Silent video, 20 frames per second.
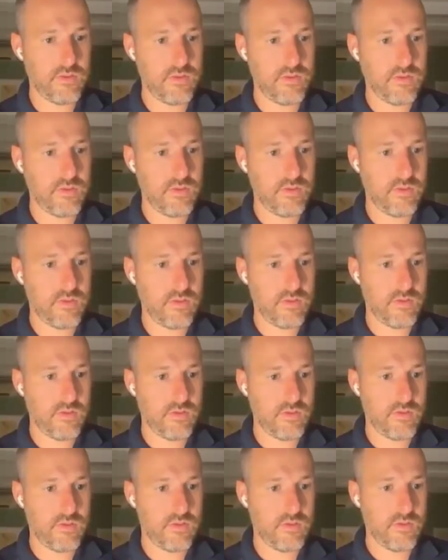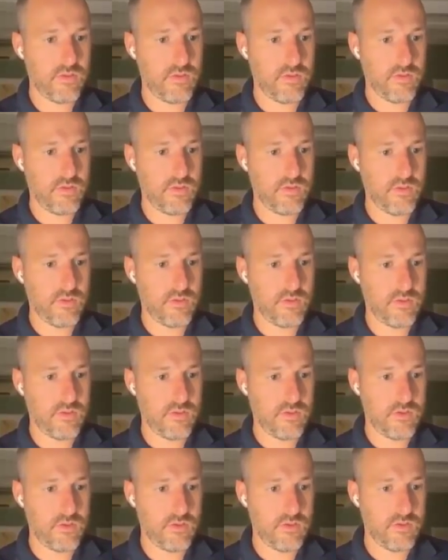
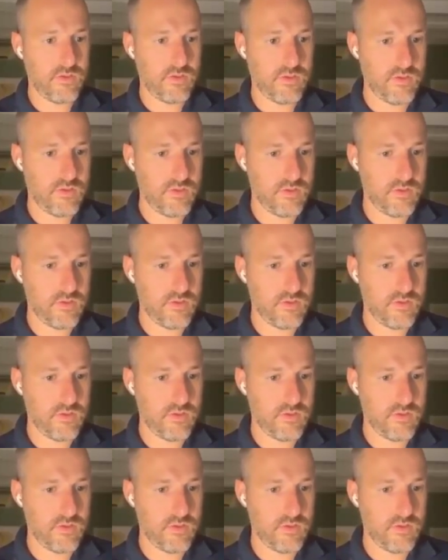Nothing is said.